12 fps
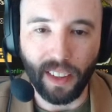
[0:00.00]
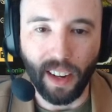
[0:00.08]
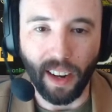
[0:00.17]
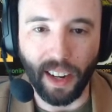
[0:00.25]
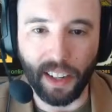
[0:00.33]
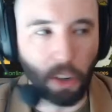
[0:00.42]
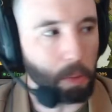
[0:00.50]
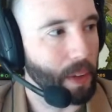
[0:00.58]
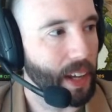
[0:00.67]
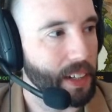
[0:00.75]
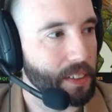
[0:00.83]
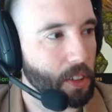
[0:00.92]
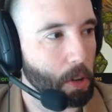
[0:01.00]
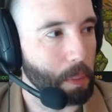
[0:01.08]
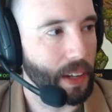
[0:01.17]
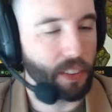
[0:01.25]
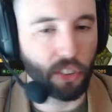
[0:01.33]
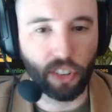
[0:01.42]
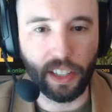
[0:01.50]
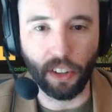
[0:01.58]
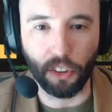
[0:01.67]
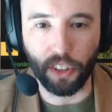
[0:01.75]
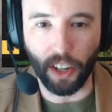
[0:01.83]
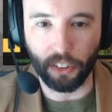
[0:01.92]
All right, don't mind the
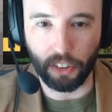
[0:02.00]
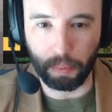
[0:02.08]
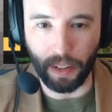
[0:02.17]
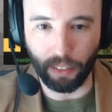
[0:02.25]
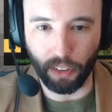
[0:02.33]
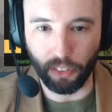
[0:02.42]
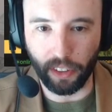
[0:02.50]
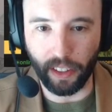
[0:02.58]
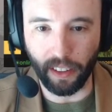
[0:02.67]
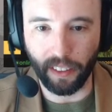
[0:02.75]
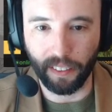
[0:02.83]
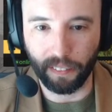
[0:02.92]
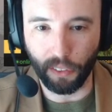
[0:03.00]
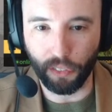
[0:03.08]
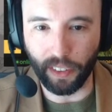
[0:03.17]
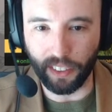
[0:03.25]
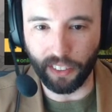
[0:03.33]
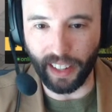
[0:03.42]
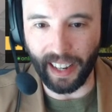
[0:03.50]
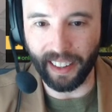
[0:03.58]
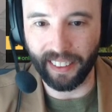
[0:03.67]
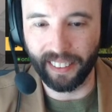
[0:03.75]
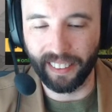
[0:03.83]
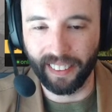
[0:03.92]
Cheeto dust in my river here. We'll fix that.
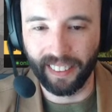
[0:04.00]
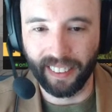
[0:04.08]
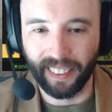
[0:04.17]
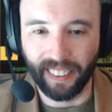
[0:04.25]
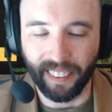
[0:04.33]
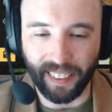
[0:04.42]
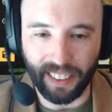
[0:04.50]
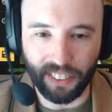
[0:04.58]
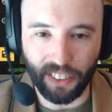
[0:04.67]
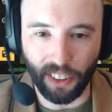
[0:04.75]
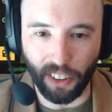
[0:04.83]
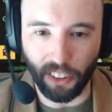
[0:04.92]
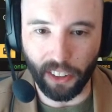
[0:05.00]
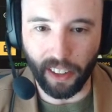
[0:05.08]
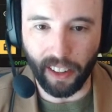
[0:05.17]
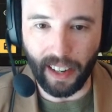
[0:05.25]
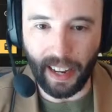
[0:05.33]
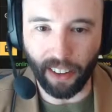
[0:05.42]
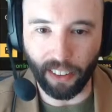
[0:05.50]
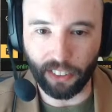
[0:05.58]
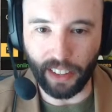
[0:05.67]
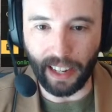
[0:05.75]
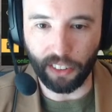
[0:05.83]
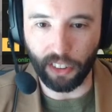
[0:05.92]
That's called
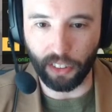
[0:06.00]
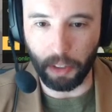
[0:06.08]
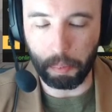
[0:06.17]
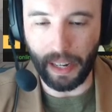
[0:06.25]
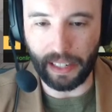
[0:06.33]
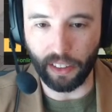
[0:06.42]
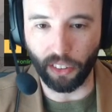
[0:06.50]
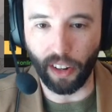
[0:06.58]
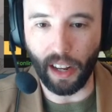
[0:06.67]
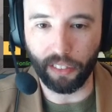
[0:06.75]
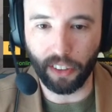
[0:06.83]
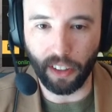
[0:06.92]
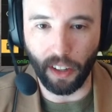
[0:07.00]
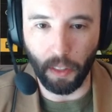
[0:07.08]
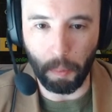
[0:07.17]
Alex accidentally painted lava on the